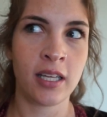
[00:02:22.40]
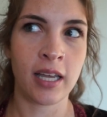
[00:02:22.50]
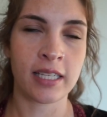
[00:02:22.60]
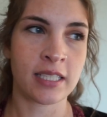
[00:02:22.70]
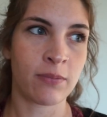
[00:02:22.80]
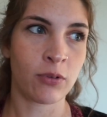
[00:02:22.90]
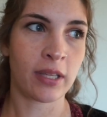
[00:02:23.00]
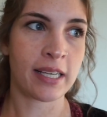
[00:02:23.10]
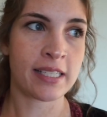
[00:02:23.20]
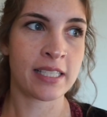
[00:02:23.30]
except for
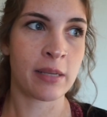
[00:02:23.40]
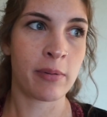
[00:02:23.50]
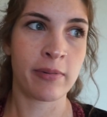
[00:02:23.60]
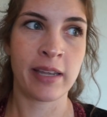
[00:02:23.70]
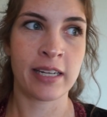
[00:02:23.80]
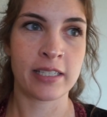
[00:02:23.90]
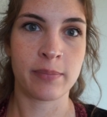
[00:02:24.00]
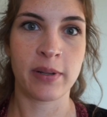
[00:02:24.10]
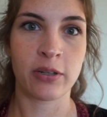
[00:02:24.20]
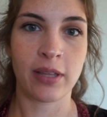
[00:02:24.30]
like a sip of Hannah's
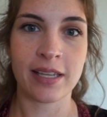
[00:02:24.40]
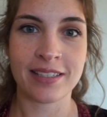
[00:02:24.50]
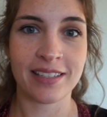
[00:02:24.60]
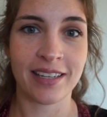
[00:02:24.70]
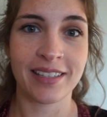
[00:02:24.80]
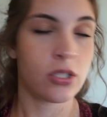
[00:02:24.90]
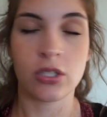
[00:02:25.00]
beer last night.